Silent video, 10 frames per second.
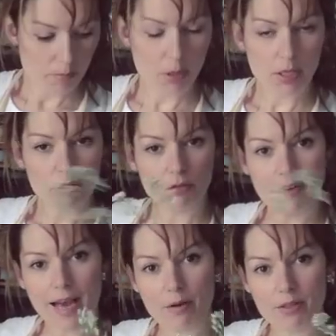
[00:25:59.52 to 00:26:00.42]
putting your
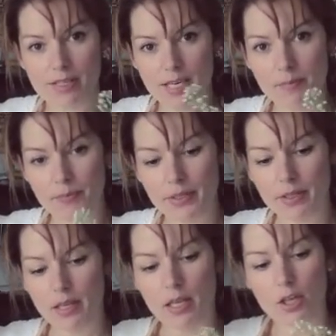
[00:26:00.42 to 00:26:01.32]
flowers in,
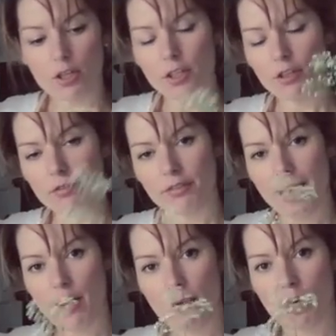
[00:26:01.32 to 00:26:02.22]
look at your
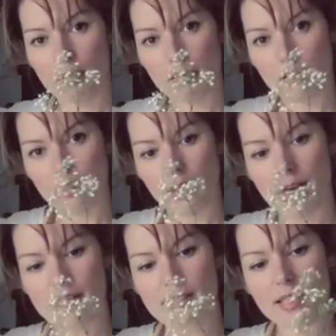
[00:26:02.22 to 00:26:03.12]
flower
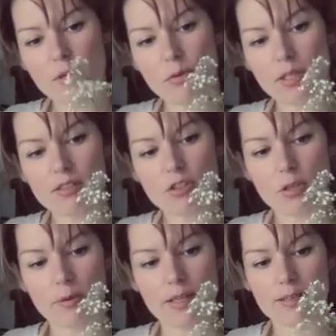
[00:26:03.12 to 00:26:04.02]
and see what it's
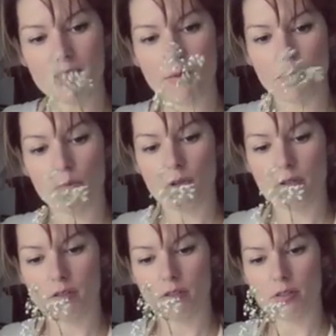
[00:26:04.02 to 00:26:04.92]
doing, see what it
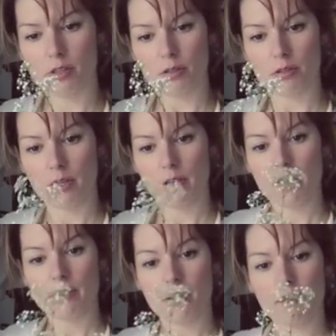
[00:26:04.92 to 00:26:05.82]
wants to do.
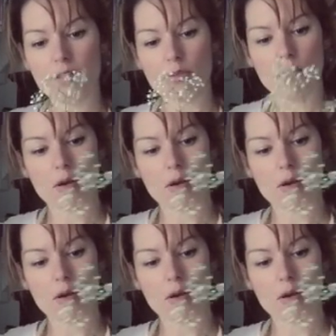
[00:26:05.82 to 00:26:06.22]
So this